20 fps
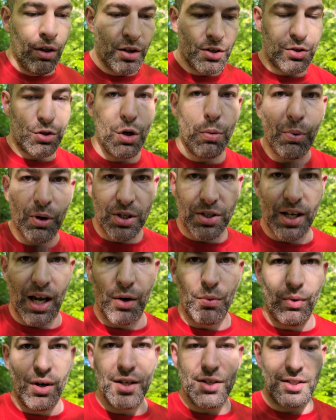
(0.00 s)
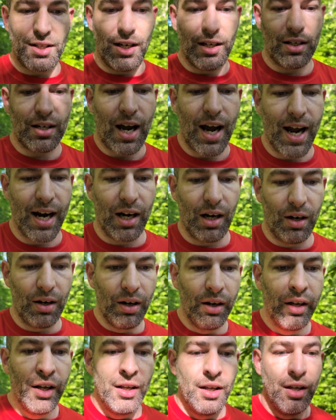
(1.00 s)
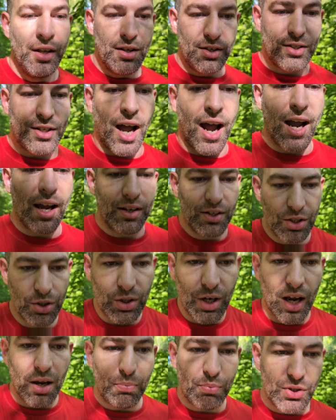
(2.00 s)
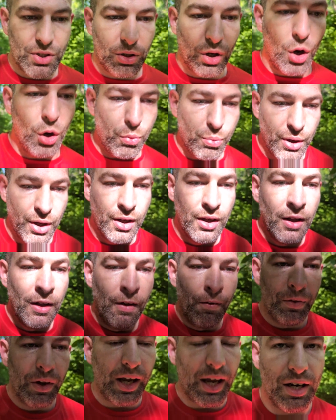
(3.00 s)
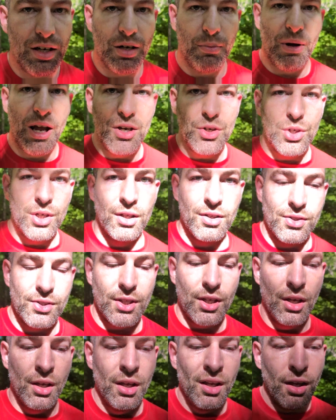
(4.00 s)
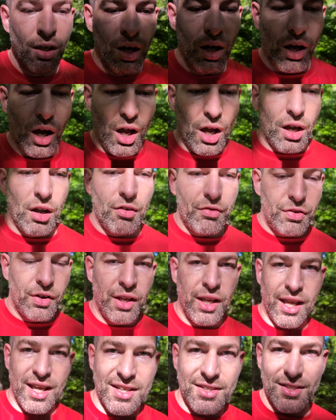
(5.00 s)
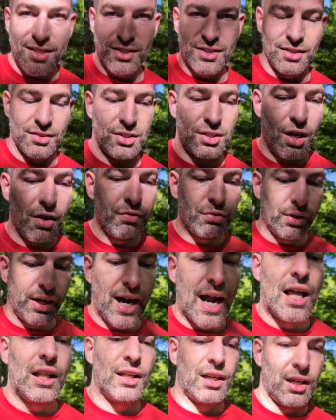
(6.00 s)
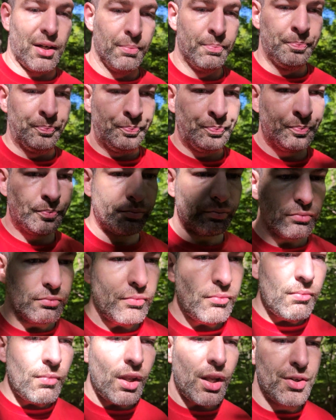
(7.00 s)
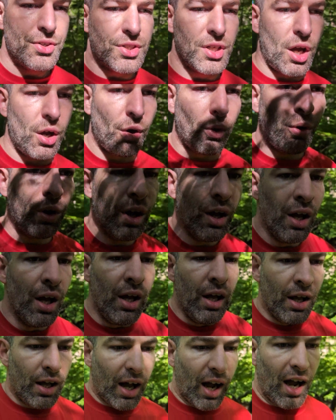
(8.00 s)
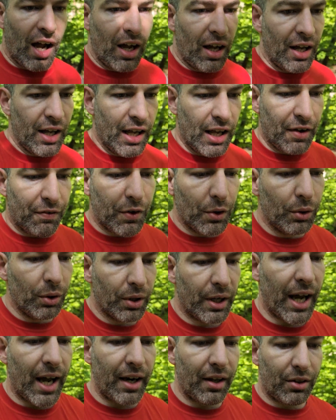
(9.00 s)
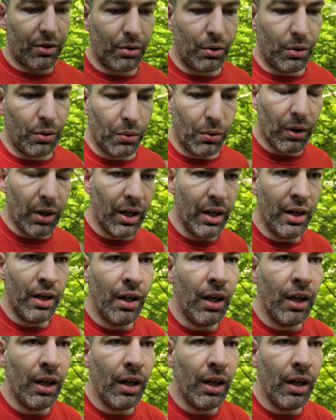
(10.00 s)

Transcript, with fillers: superset? What is the entire size, shape, scope, and dimensions of existence, of reality? So uh, if you look at it through